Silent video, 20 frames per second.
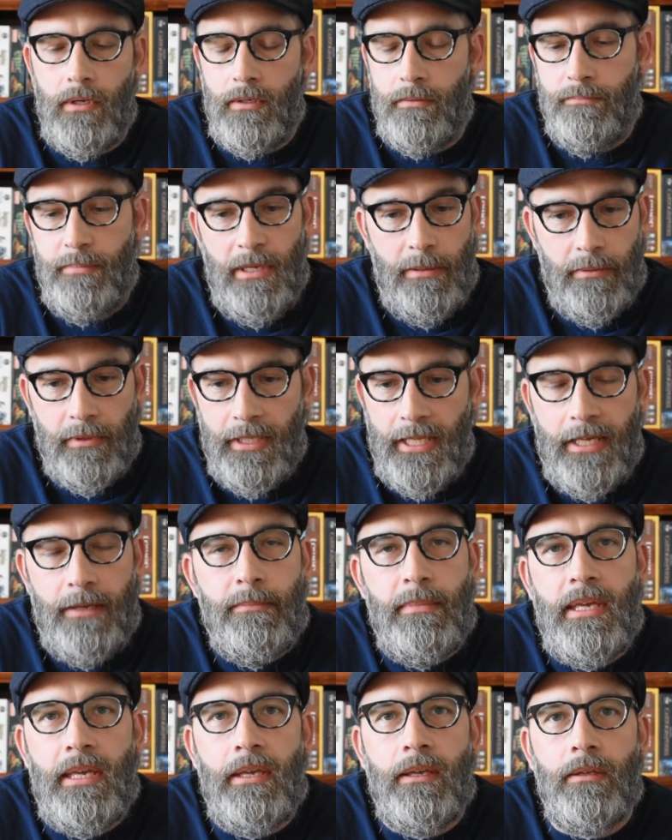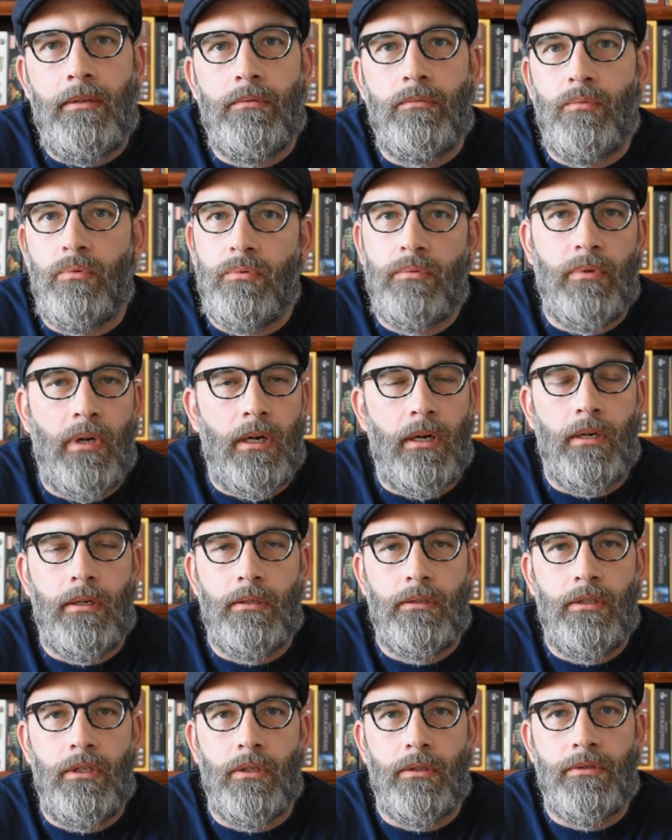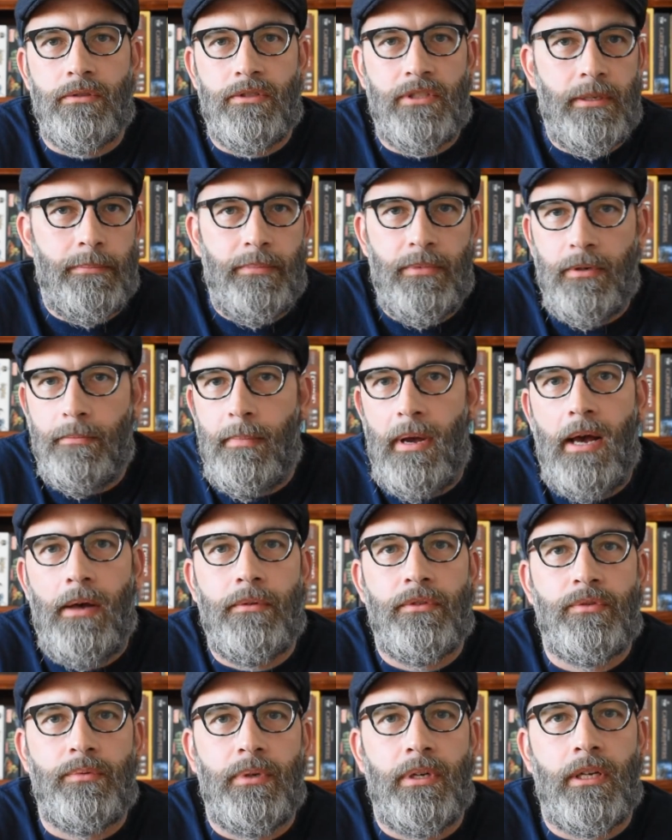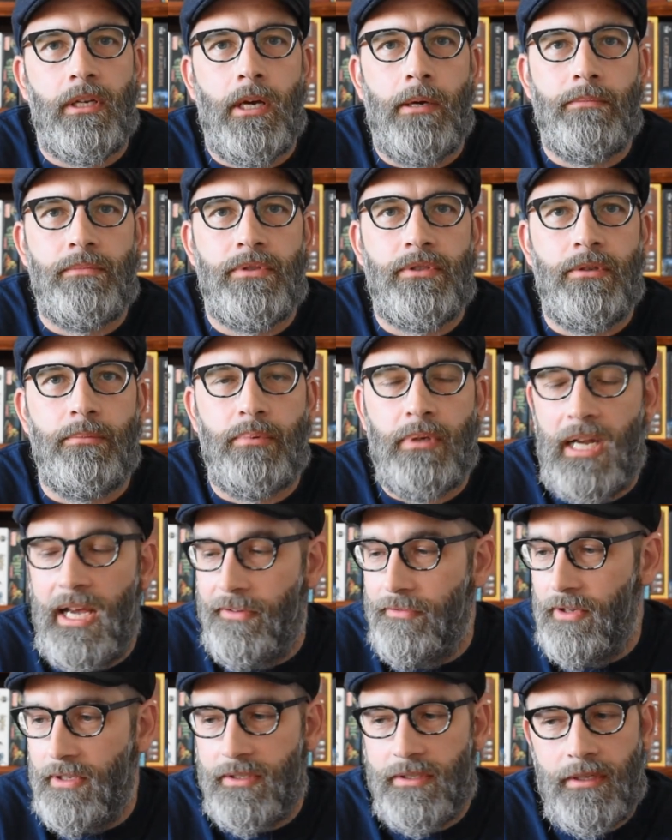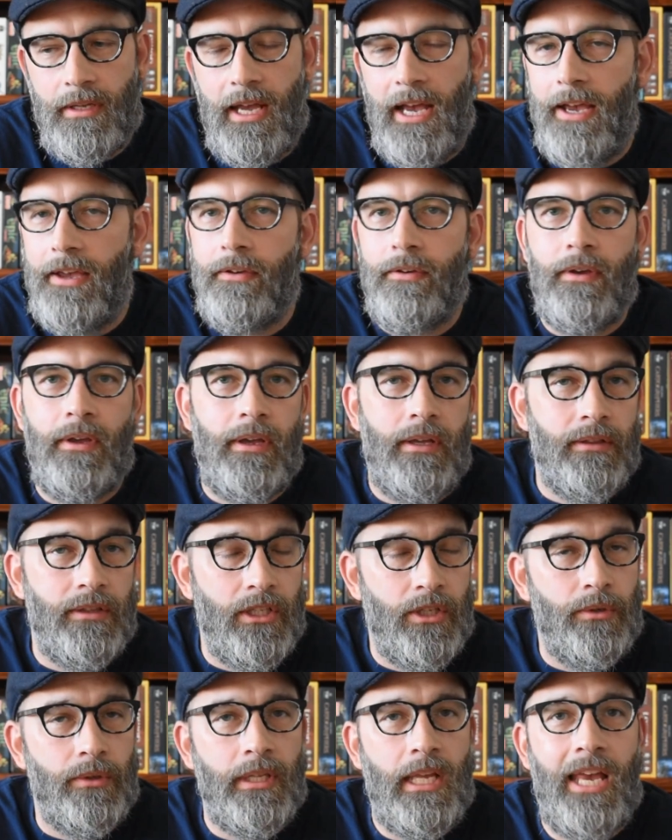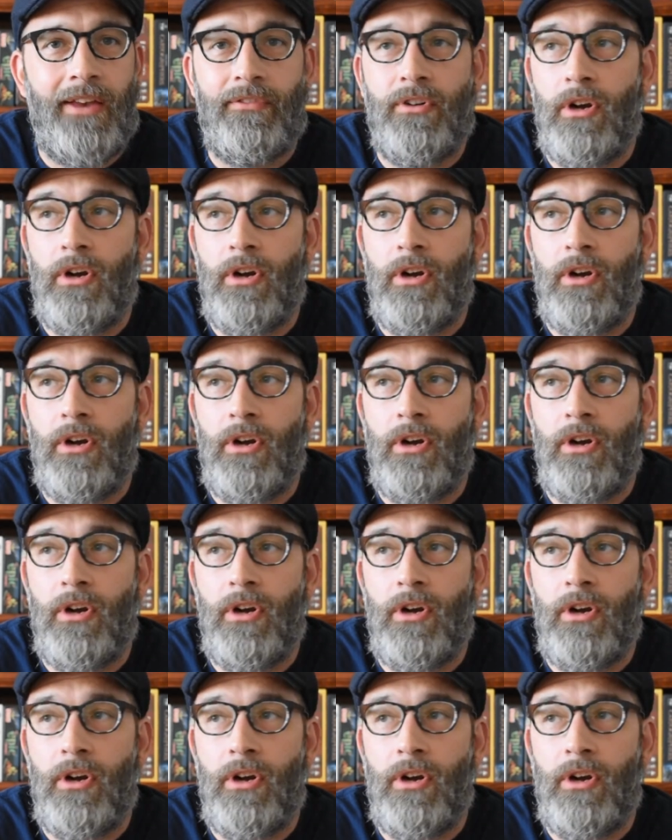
people like me are, zip their mouths when it comes to profits. I literally have an